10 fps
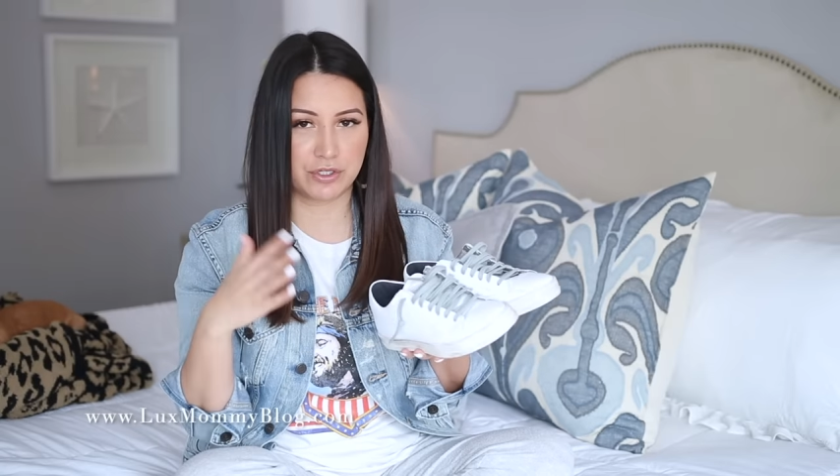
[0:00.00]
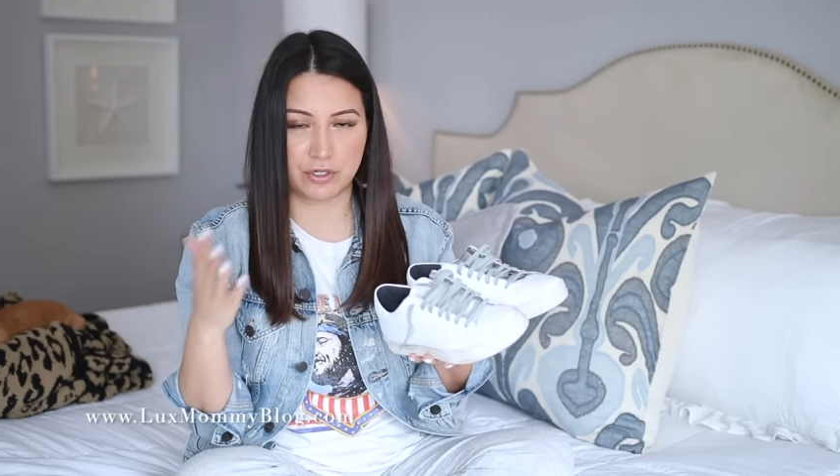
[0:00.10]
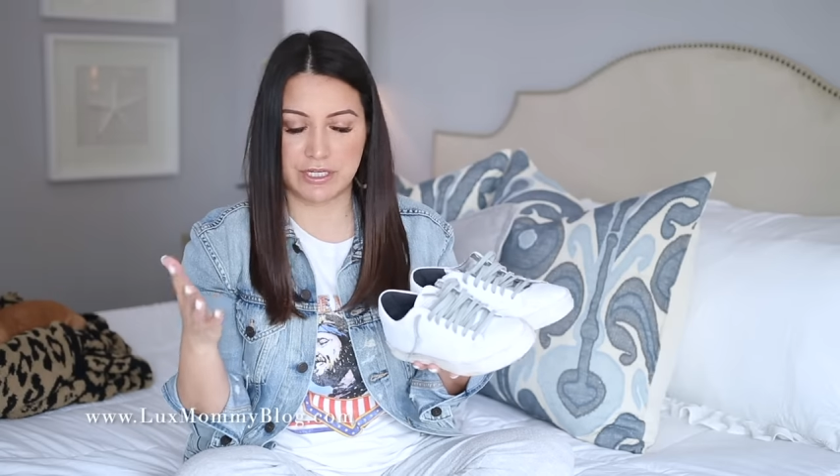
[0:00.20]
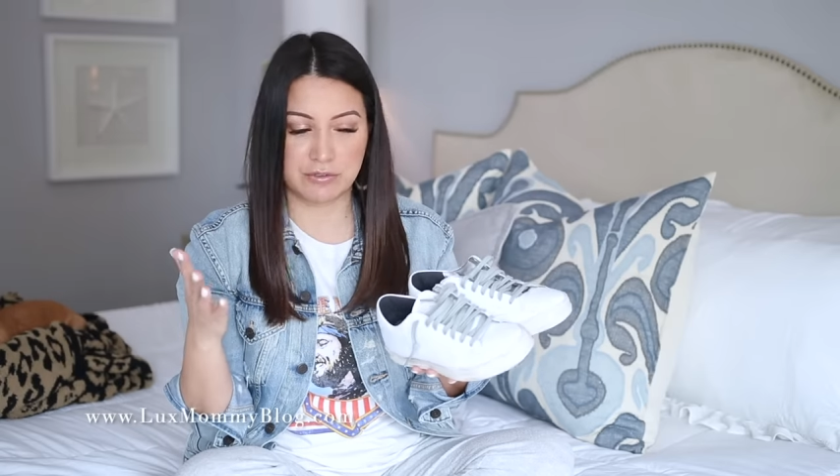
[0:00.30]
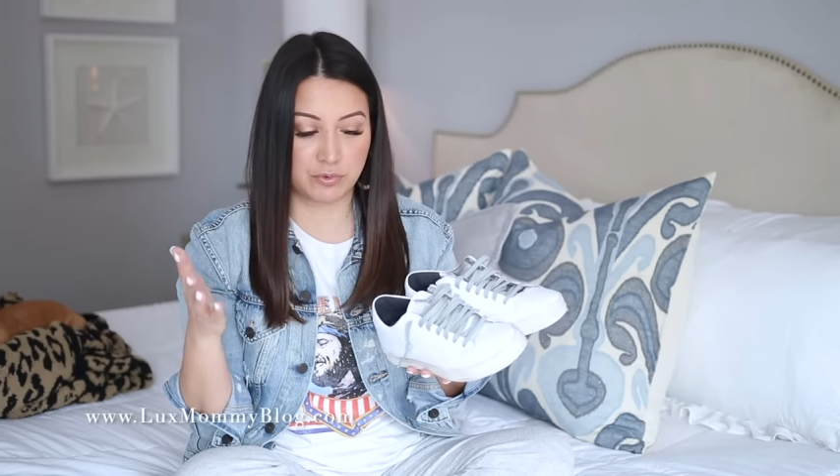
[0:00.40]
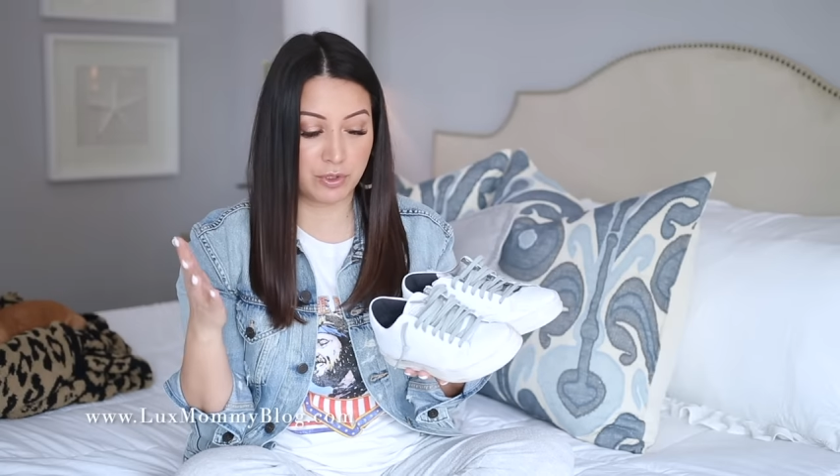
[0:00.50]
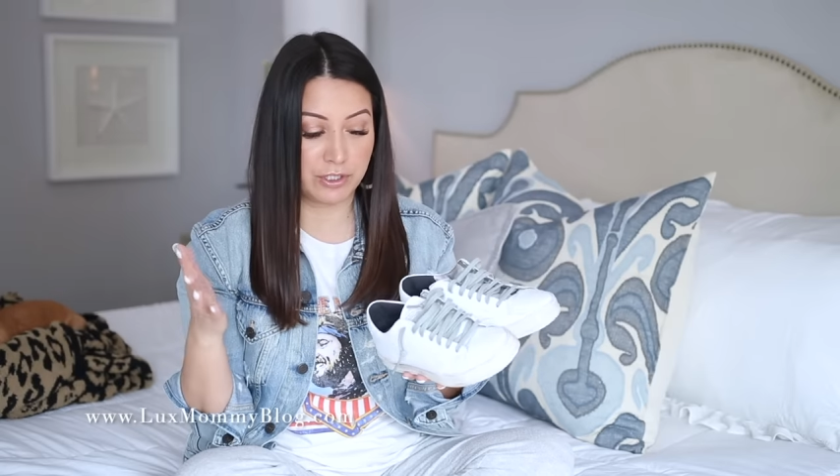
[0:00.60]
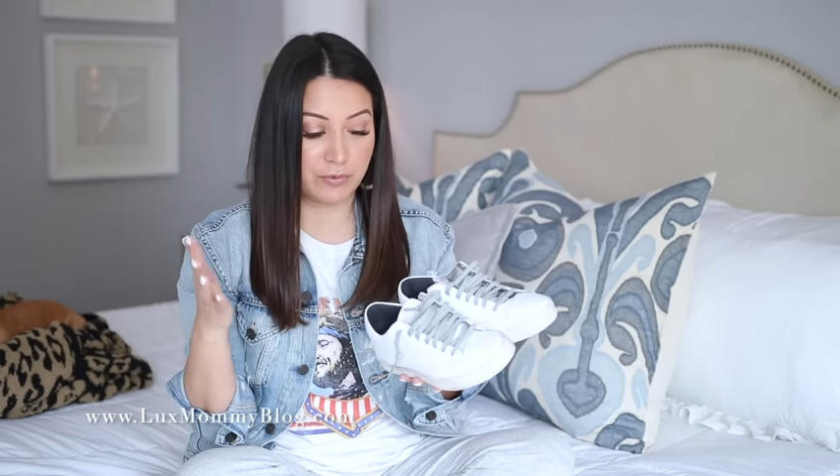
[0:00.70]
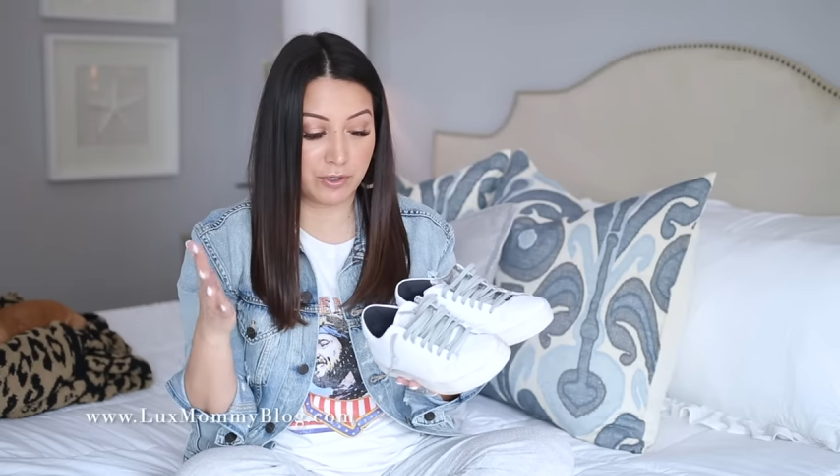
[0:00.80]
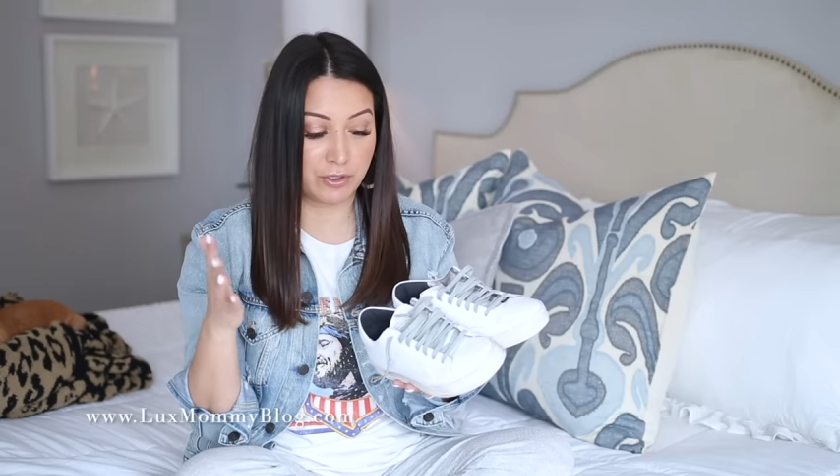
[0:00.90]
They're
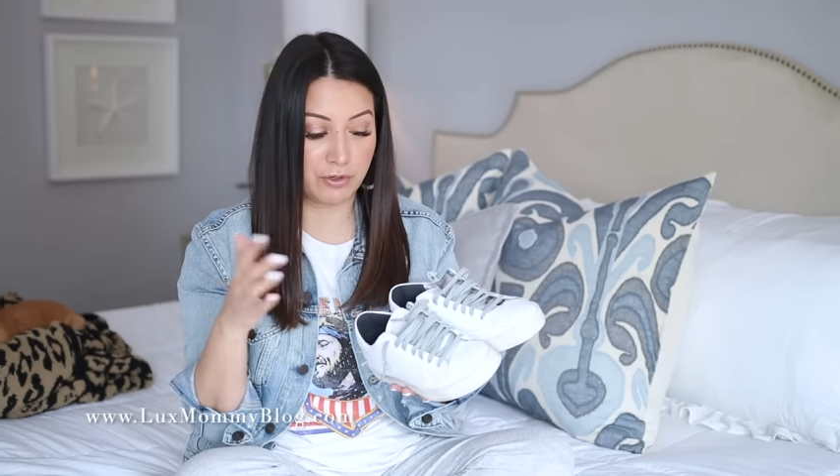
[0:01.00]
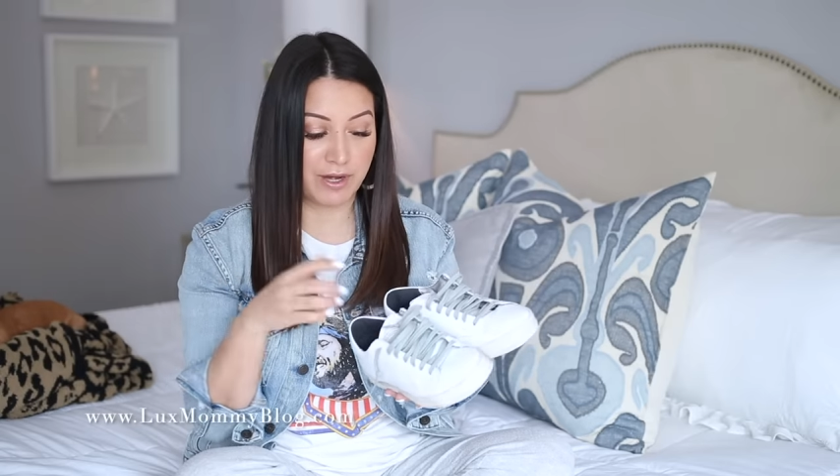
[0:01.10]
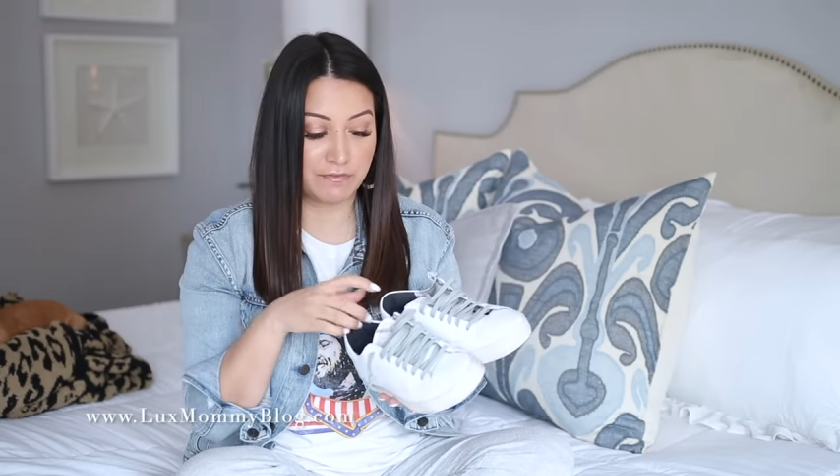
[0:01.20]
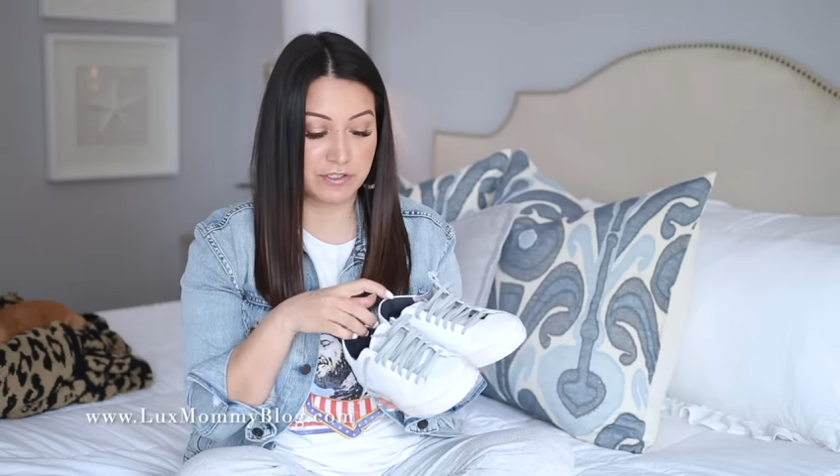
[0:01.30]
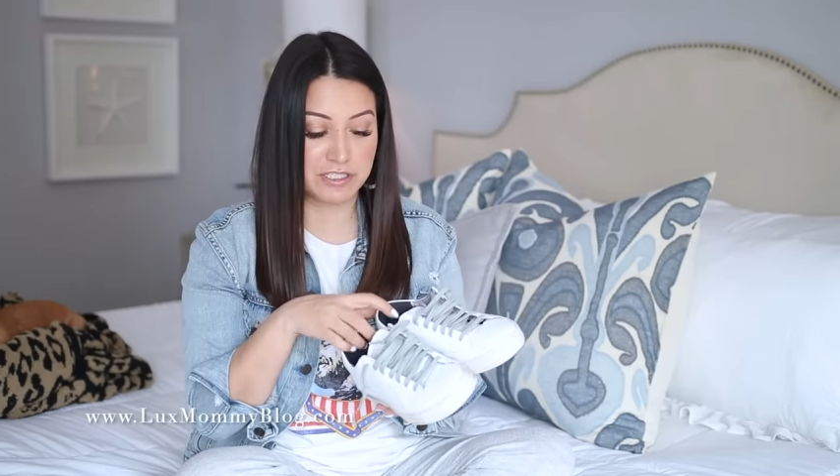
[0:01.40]
really, really great for